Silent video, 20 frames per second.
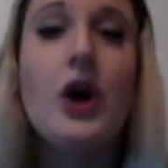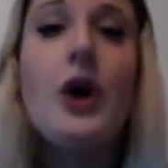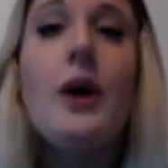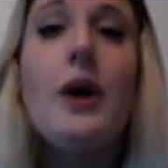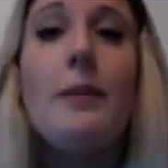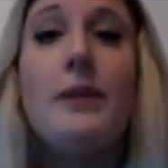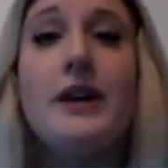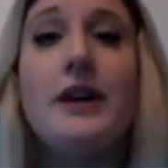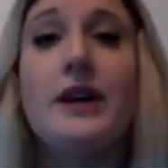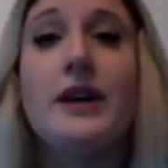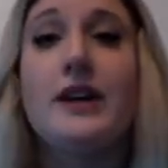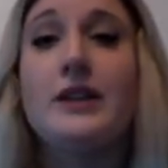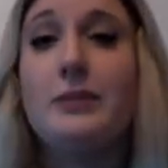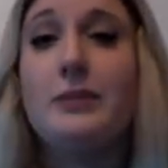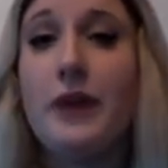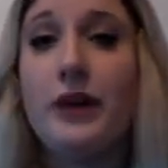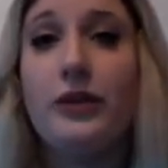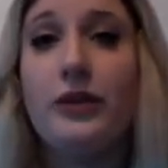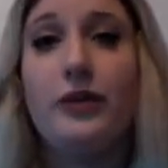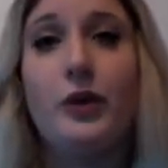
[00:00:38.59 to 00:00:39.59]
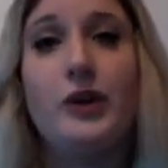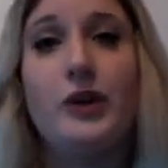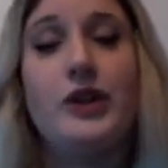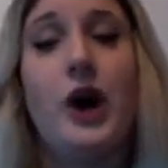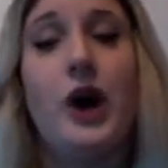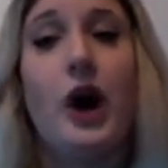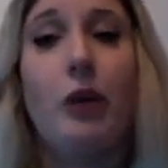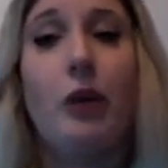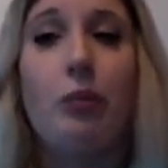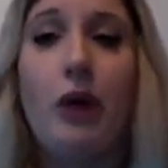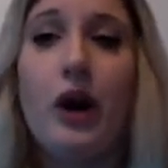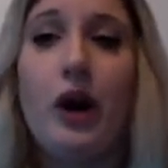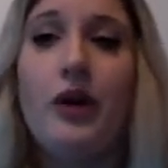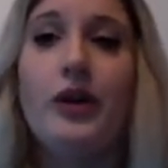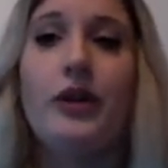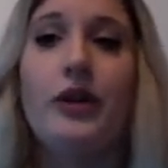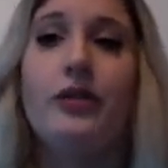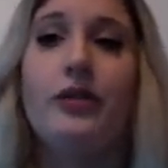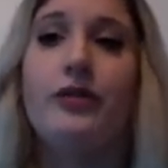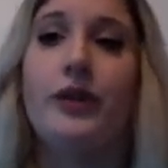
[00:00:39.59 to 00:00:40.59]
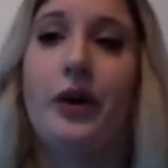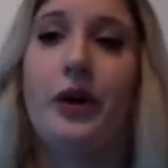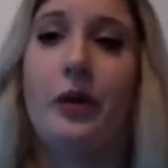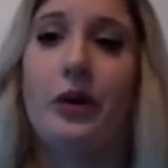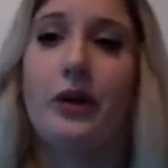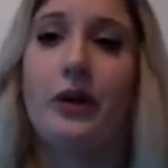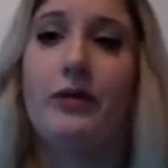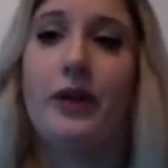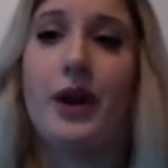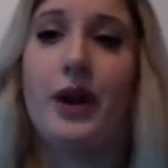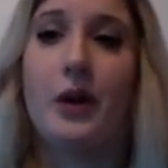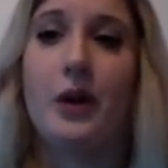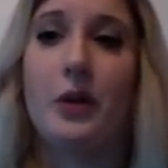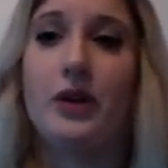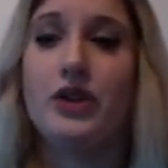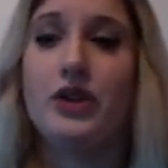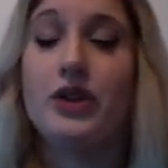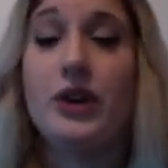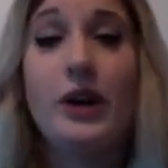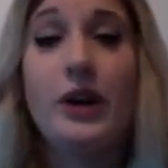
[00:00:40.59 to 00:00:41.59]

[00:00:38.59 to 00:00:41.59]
because metaphors are part of figurative language.